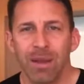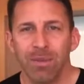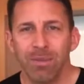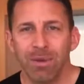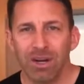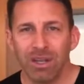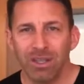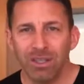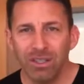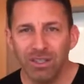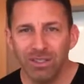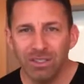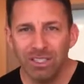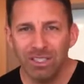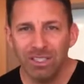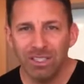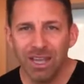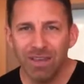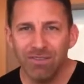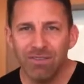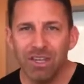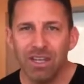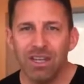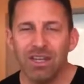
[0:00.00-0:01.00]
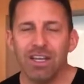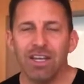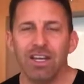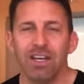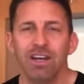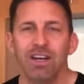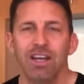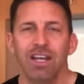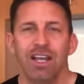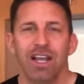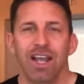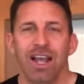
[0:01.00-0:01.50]
But a little stevia in
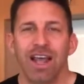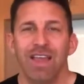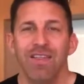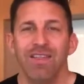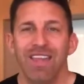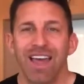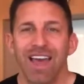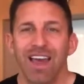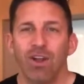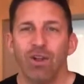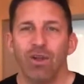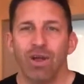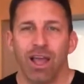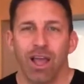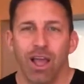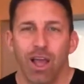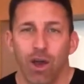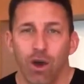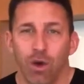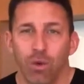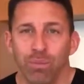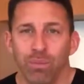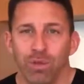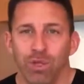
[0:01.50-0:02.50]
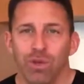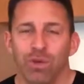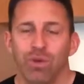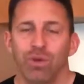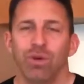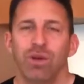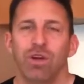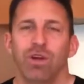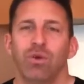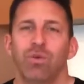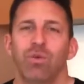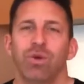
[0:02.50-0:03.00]
here, and that'll help
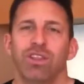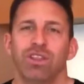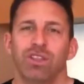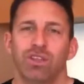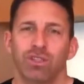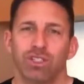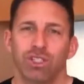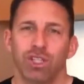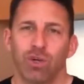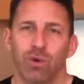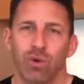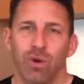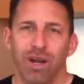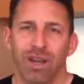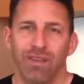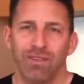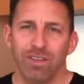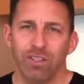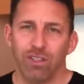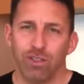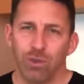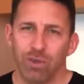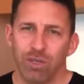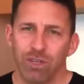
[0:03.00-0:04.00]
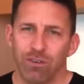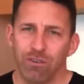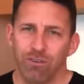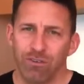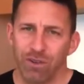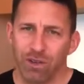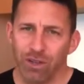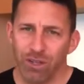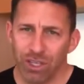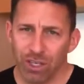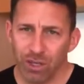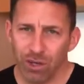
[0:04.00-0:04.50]
you with those cravings. So when you're
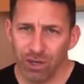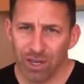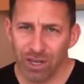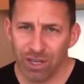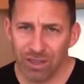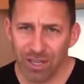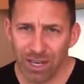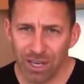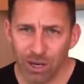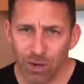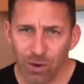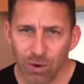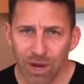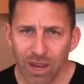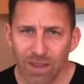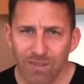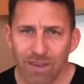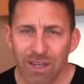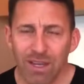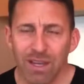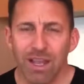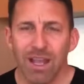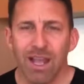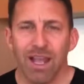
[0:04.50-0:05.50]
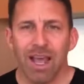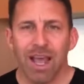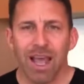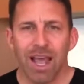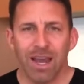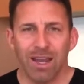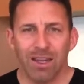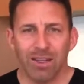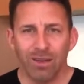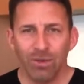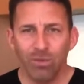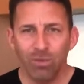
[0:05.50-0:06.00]
feeling like you're getting that craving,
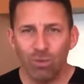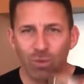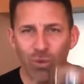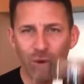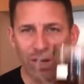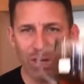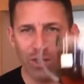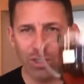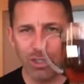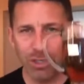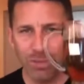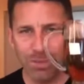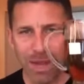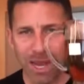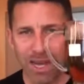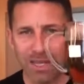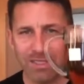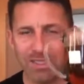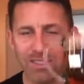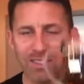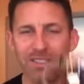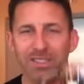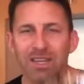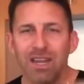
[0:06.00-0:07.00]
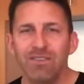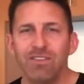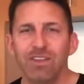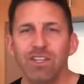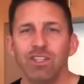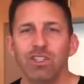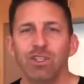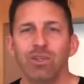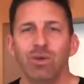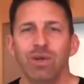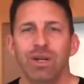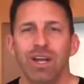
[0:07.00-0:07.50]
add a, one or two packs of
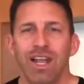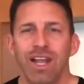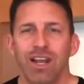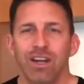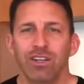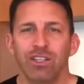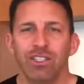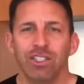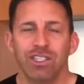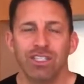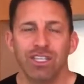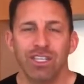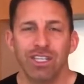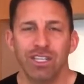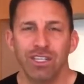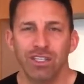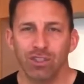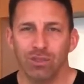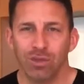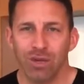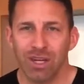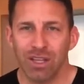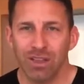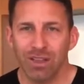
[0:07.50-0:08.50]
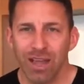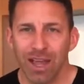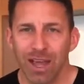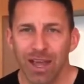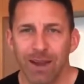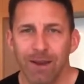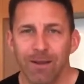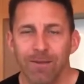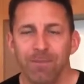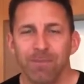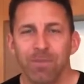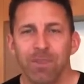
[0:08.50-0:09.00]
stevia to an energy tea and drink
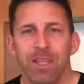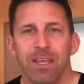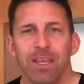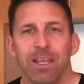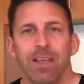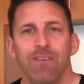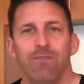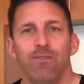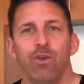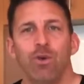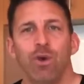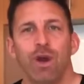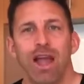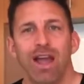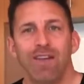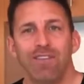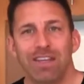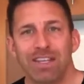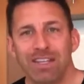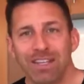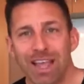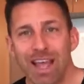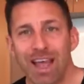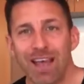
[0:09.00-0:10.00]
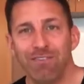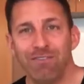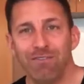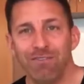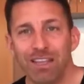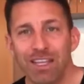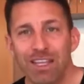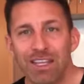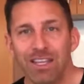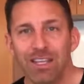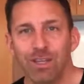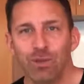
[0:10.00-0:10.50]
that. If you are having
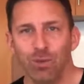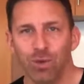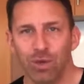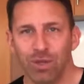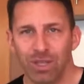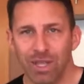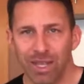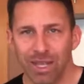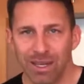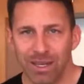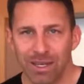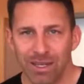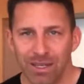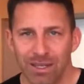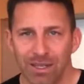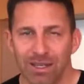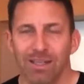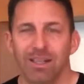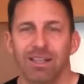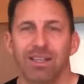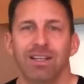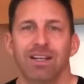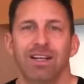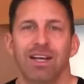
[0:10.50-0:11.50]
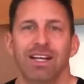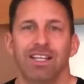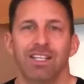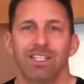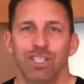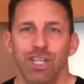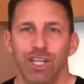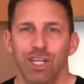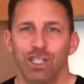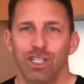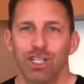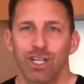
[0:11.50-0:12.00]
caffeine related
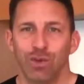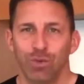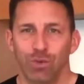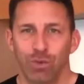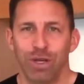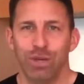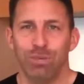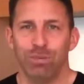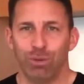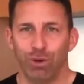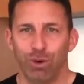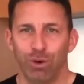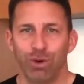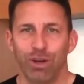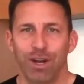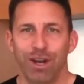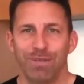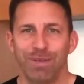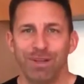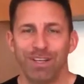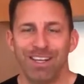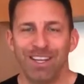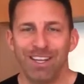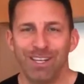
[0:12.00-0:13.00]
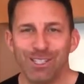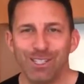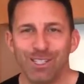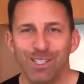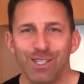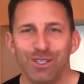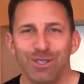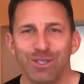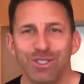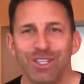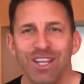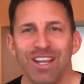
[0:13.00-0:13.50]
addiction reprogramming
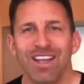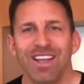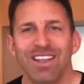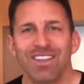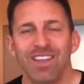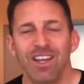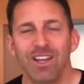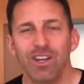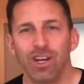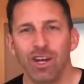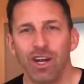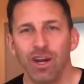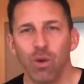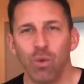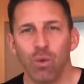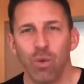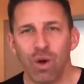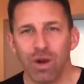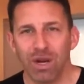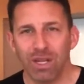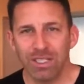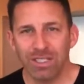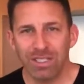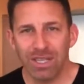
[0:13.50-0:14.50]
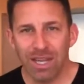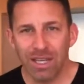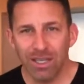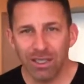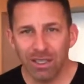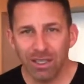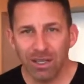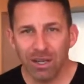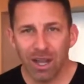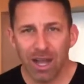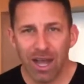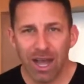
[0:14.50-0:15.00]
issues, then you're gonna wanna stay a
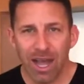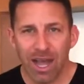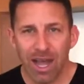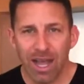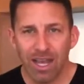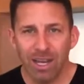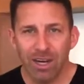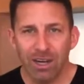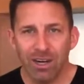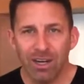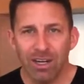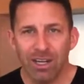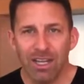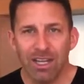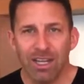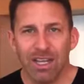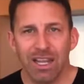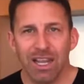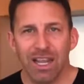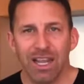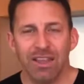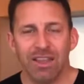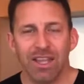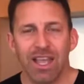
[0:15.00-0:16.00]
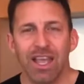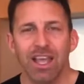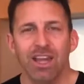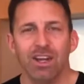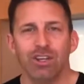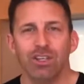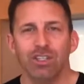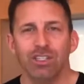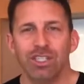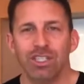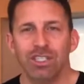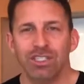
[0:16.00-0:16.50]
little higher in the
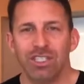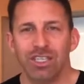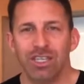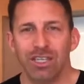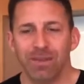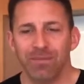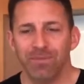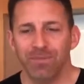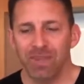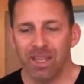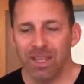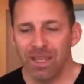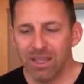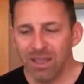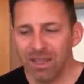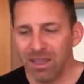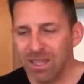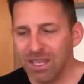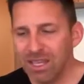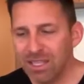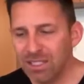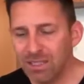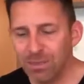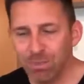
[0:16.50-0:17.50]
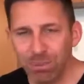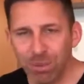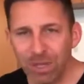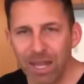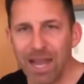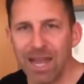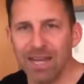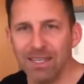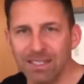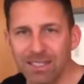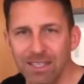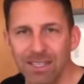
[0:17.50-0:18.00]
energy tea. This
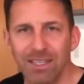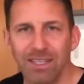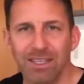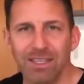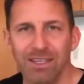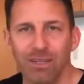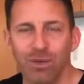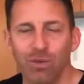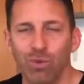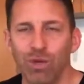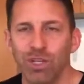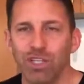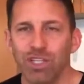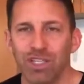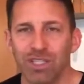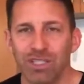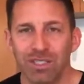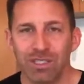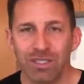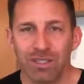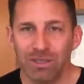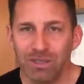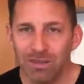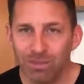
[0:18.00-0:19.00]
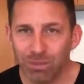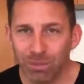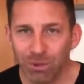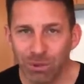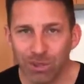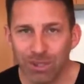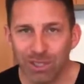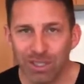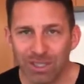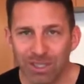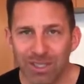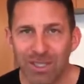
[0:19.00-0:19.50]
black tea, which is
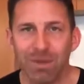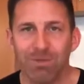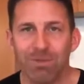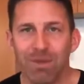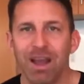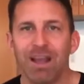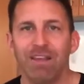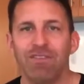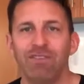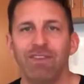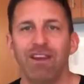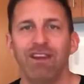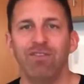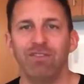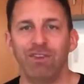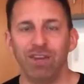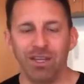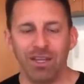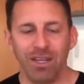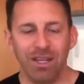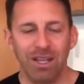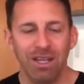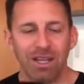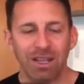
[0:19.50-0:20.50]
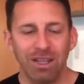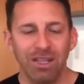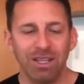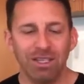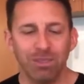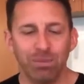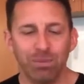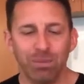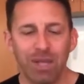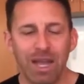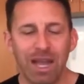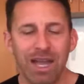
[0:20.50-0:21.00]
personally my favorite,
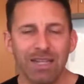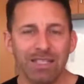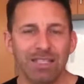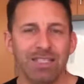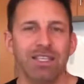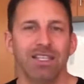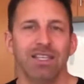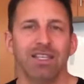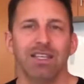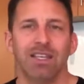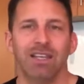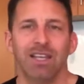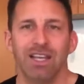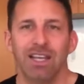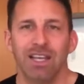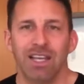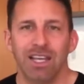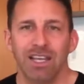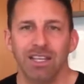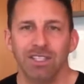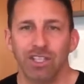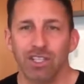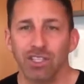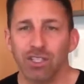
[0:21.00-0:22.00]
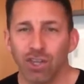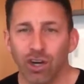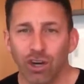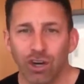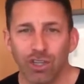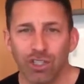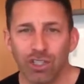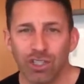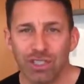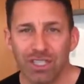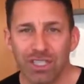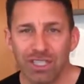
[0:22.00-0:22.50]
this black tea is a
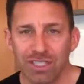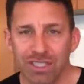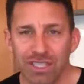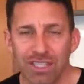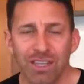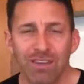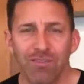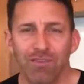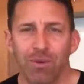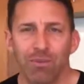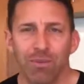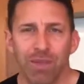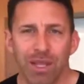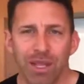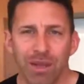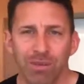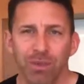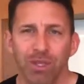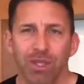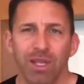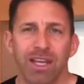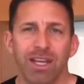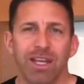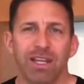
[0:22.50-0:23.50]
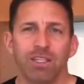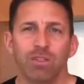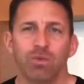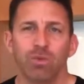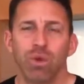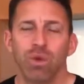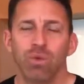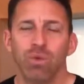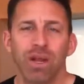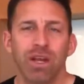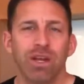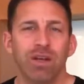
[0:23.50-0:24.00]
Darjeeling tea from the Himalayas.
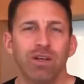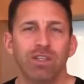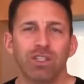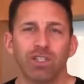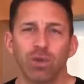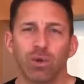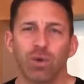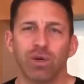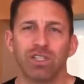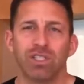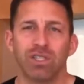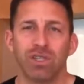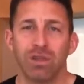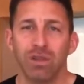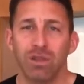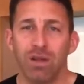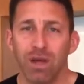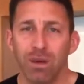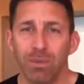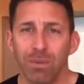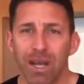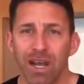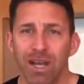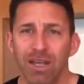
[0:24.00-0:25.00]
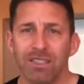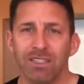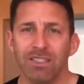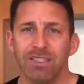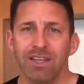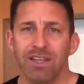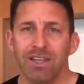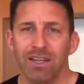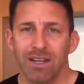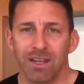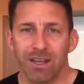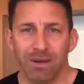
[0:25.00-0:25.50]
We went and sourced the
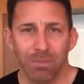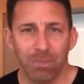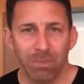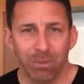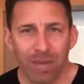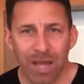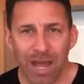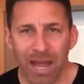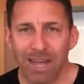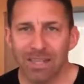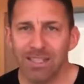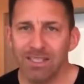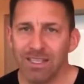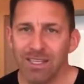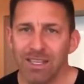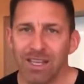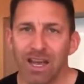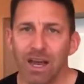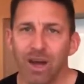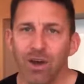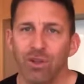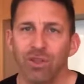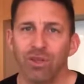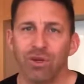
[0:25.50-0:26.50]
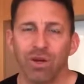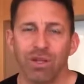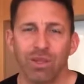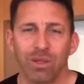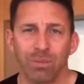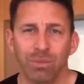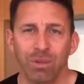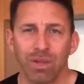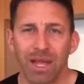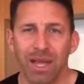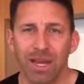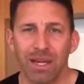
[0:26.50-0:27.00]
best black tea out there on the
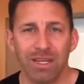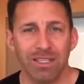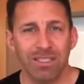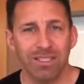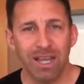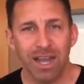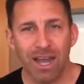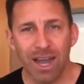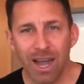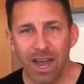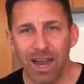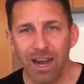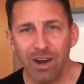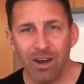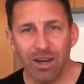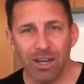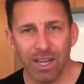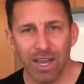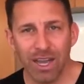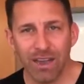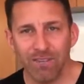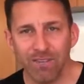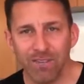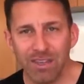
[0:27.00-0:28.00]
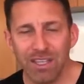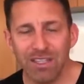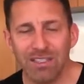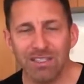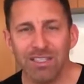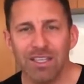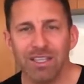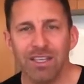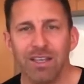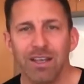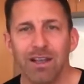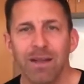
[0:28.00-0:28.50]
planet. It's a higher caffeine
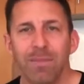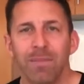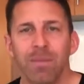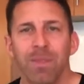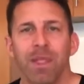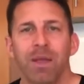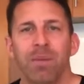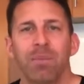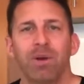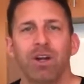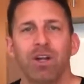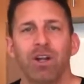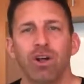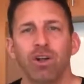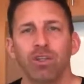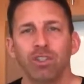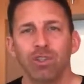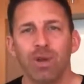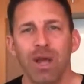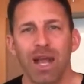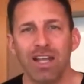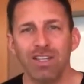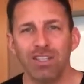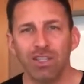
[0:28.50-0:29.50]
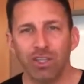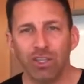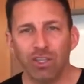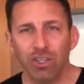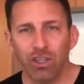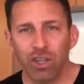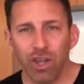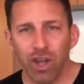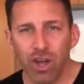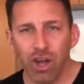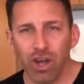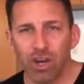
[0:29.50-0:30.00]
tea, but it also has a
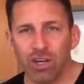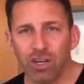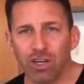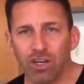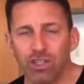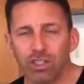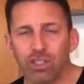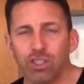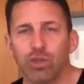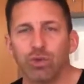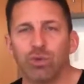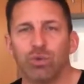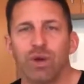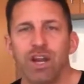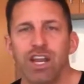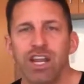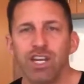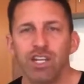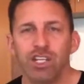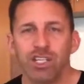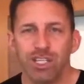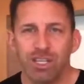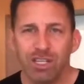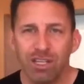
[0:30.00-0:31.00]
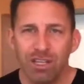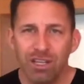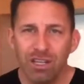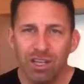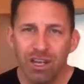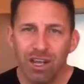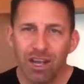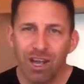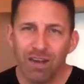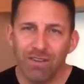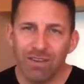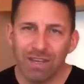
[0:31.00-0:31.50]
longer duration
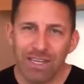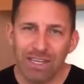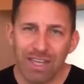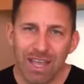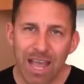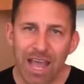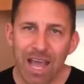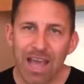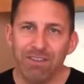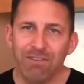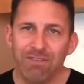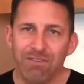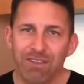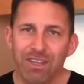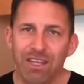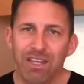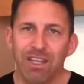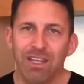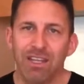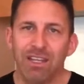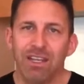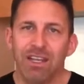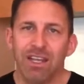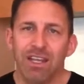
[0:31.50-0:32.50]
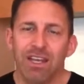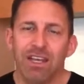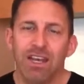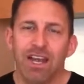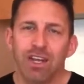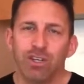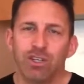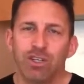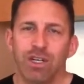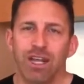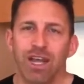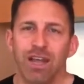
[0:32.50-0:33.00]
of a caffeine,
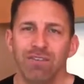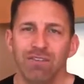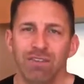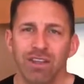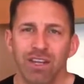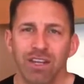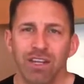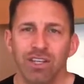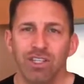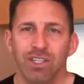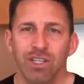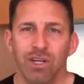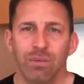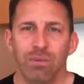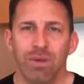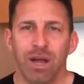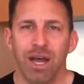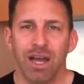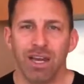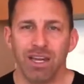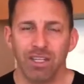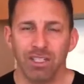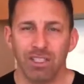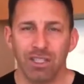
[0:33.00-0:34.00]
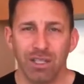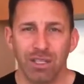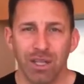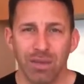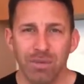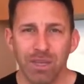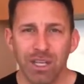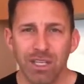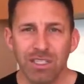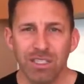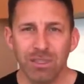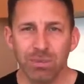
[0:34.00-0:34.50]
natural caffeine into your body. So let
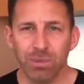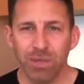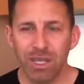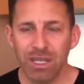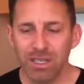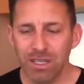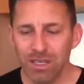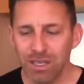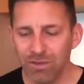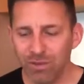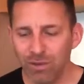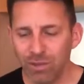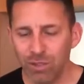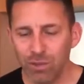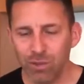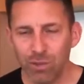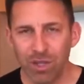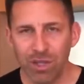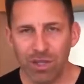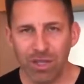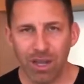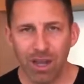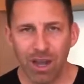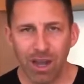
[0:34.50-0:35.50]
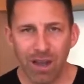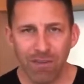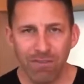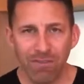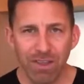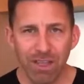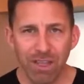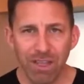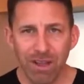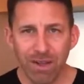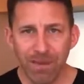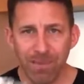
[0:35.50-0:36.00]
me explain the difference with
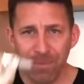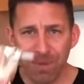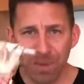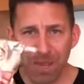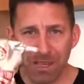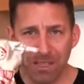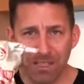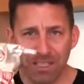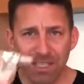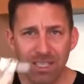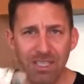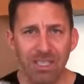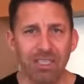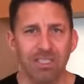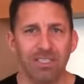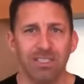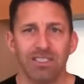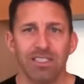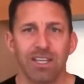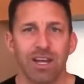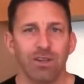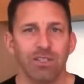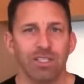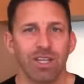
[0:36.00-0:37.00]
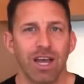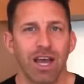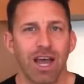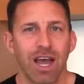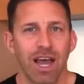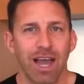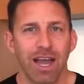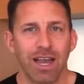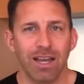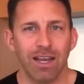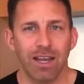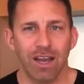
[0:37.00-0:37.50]
coffee and tea since I was a
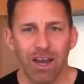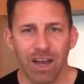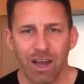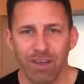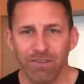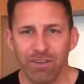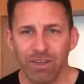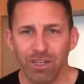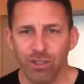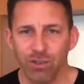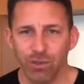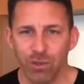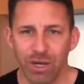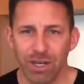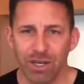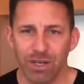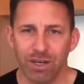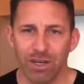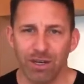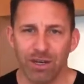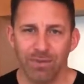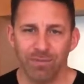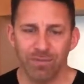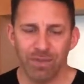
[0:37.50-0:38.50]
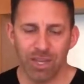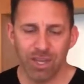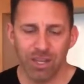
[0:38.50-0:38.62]
high coffee drinker.